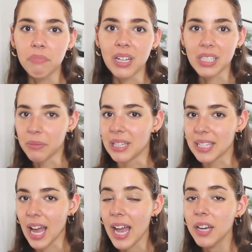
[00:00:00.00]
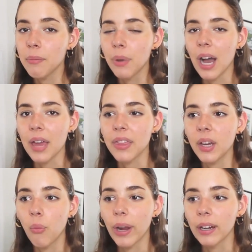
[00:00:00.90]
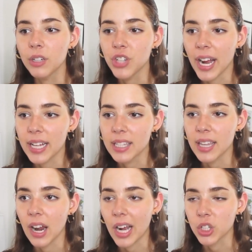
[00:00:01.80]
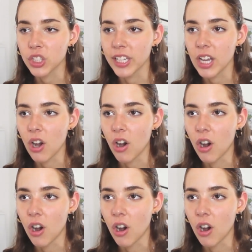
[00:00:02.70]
because I'm inside, but I think wearing jackets that actually